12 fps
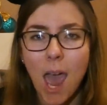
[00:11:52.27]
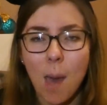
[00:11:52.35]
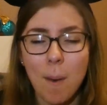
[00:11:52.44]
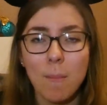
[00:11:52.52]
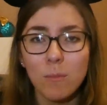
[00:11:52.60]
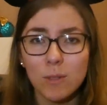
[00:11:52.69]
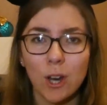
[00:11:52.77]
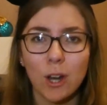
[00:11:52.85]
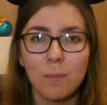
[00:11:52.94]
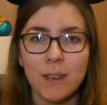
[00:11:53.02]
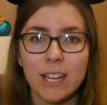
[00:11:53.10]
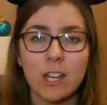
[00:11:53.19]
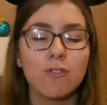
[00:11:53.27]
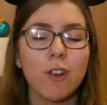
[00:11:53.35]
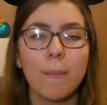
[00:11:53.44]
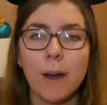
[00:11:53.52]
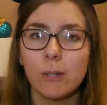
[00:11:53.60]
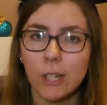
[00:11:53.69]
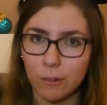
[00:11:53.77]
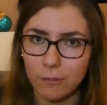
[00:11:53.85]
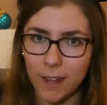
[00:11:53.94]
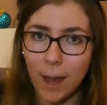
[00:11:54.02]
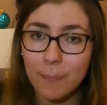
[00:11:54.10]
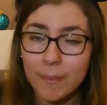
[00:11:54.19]
and my mum told me Grandma would love
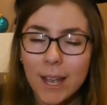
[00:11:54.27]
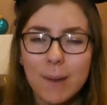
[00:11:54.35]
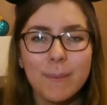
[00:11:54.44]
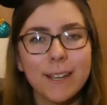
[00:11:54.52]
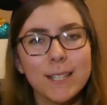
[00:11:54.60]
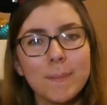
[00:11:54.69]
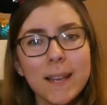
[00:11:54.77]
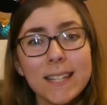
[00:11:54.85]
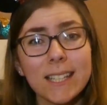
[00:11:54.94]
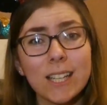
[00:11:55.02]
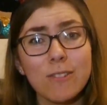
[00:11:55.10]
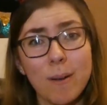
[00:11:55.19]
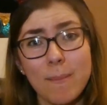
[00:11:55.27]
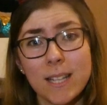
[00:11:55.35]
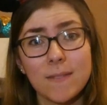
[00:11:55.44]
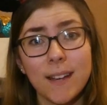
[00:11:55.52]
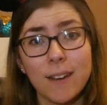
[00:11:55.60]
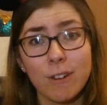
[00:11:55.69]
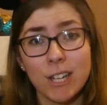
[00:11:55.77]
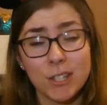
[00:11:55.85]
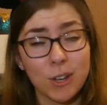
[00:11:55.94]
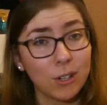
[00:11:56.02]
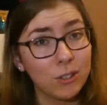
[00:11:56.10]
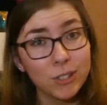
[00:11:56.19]
that because basically Grandma's favourite is
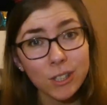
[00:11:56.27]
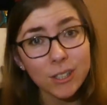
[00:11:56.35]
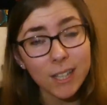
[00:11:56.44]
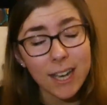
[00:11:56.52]
Donald Duck,